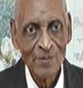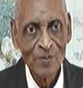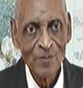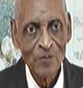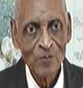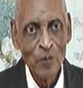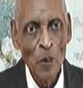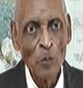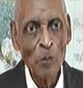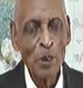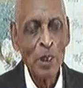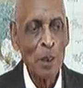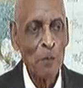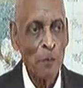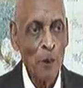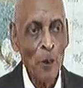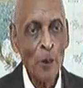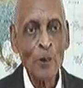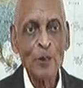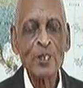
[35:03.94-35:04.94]
from the
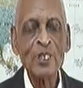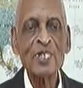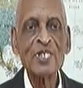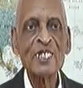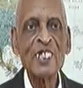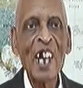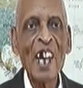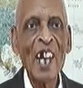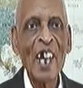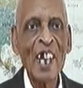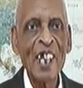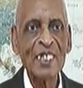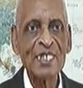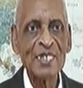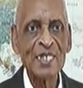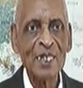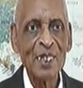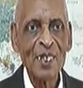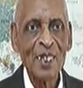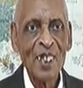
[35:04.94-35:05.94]
opposing
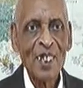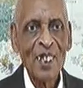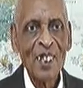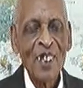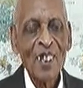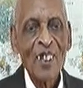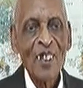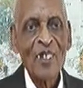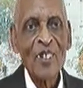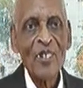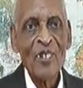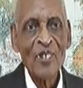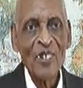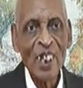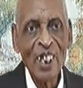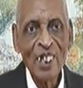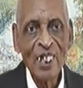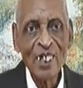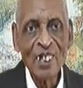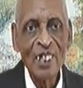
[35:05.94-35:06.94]
sides,
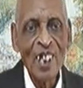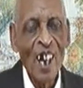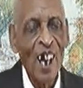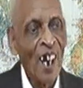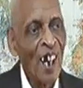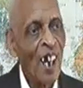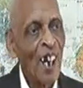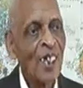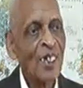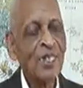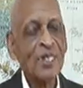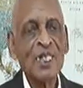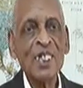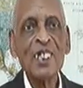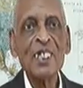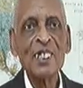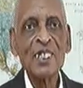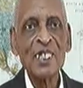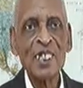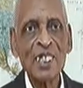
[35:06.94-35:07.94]
they're going to argue
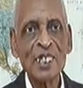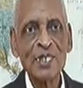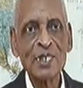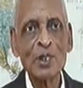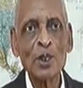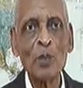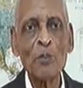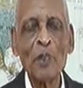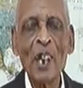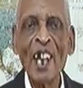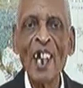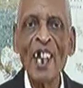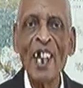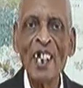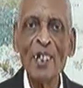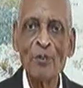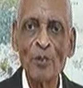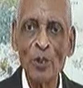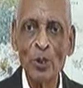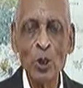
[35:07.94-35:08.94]
their case on behalf
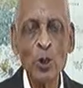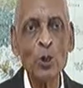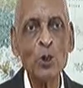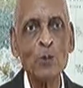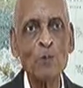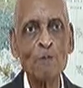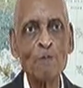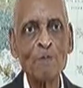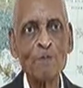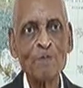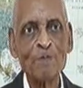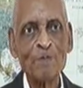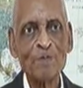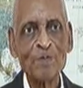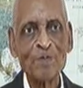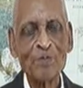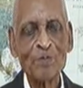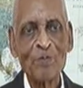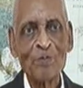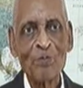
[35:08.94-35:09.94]
of who?
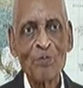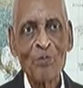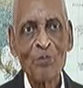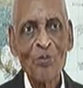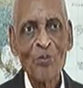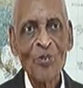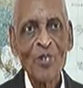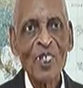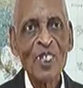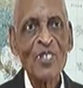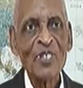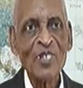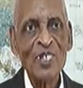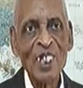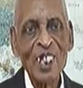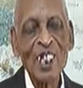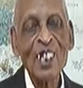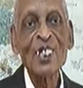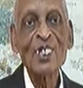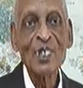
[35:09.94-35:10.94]

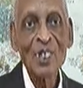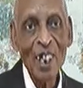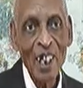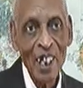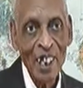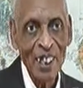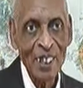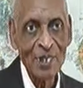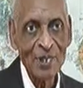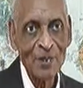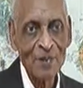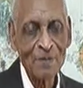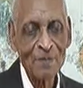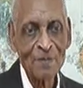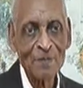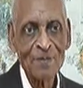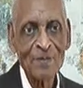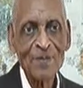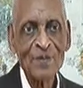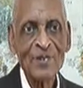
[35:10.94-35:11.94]
Their client.
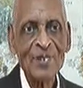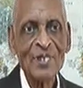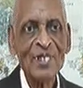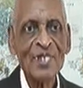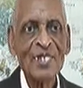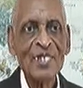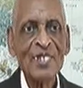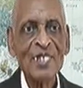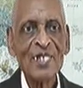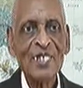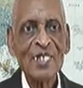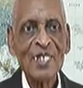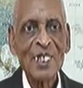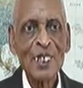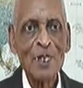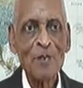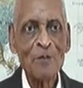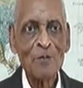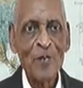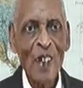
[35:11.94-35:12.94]

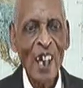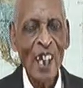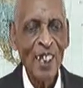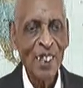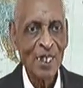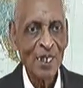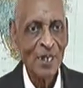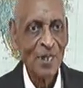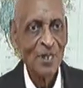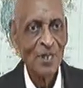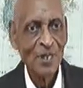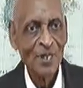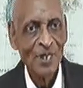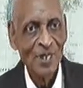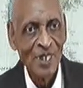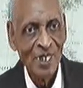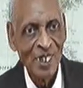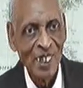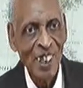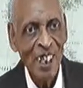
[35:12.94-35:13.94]
In fact,
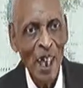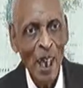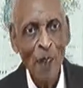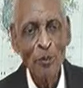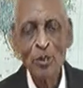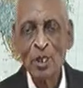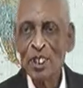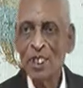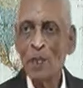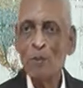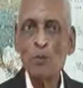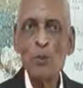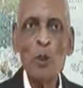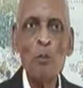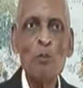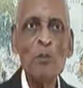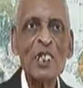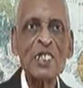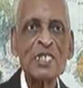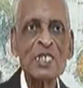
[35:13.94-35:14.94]
they have to get
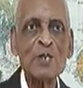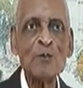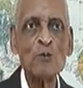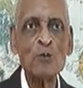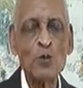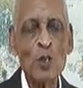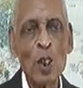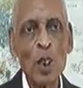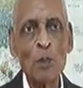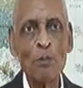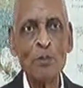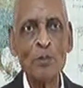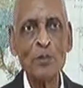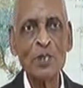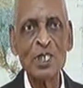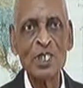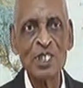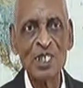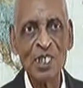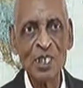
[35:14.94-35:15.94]
permission from
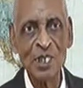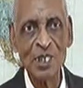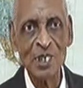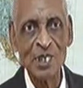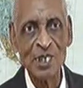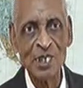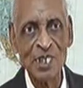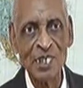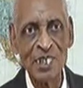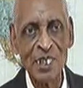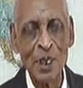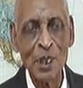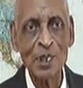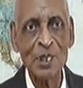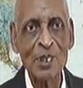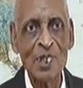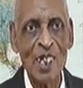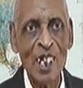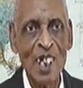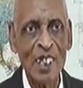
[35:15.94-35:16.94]
the judge. They say,
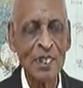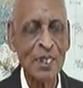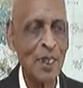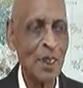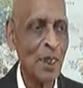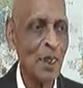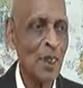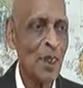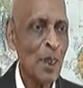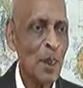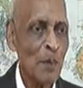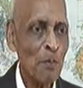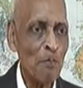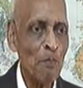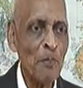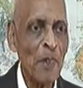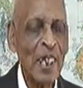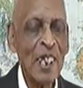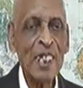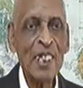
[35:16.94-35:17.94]
Your Honor,
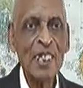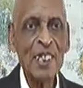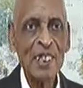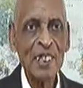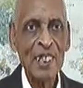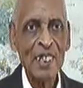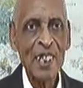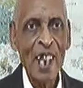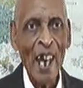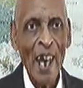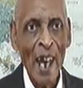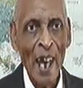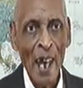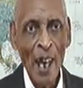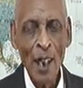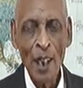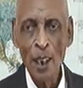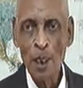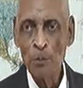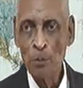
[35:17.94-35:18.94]
may I
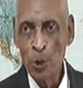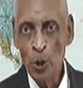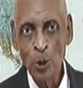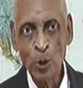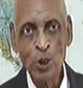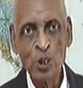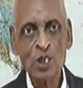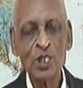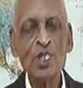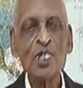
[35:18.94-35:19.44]
approach